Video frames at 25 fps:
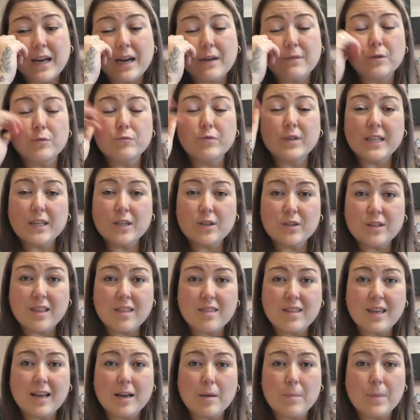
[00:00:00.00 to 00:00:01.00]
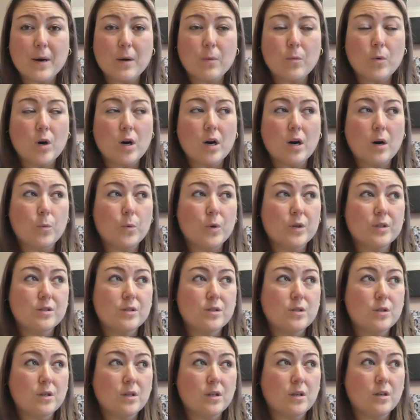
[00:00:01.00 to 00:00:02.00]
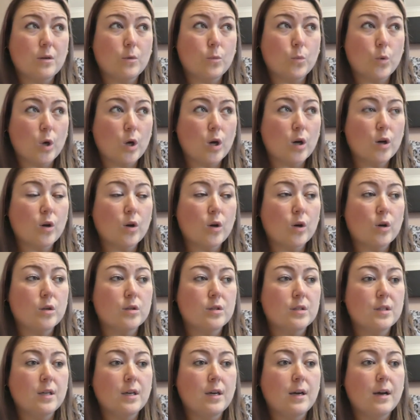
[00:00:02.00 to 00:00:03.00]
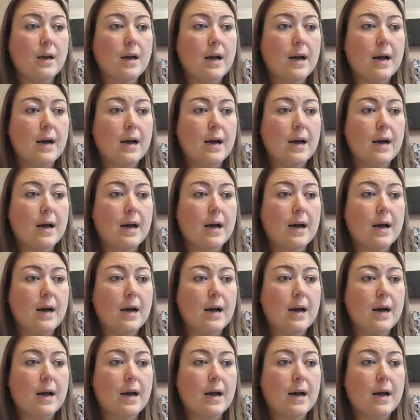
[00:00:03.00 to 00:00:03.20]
have a really good think about what I want to work on.